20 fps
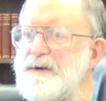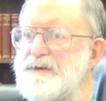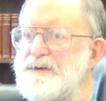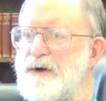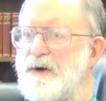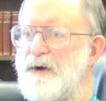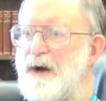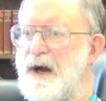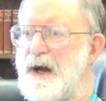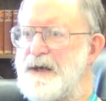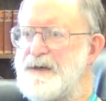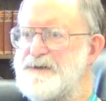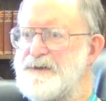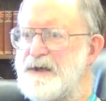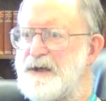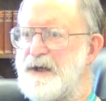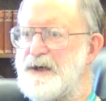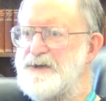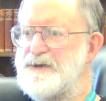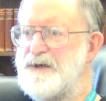So
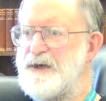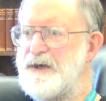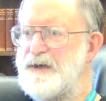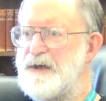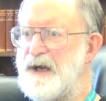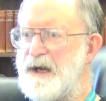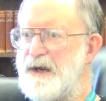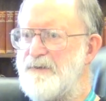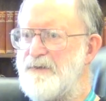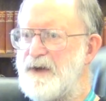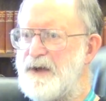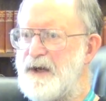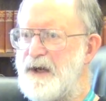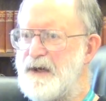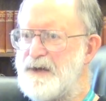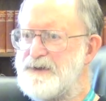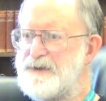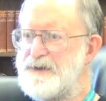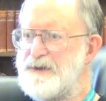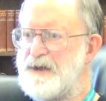isolation,
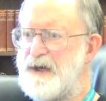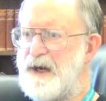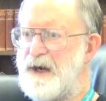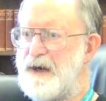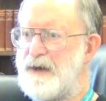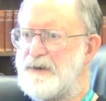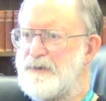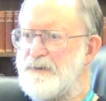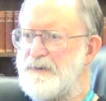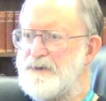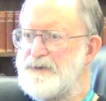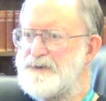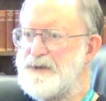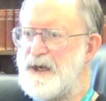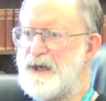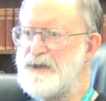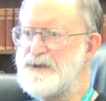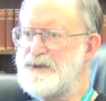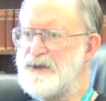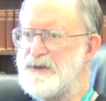identification,
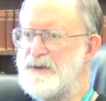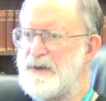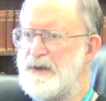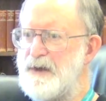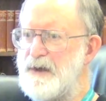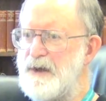characterization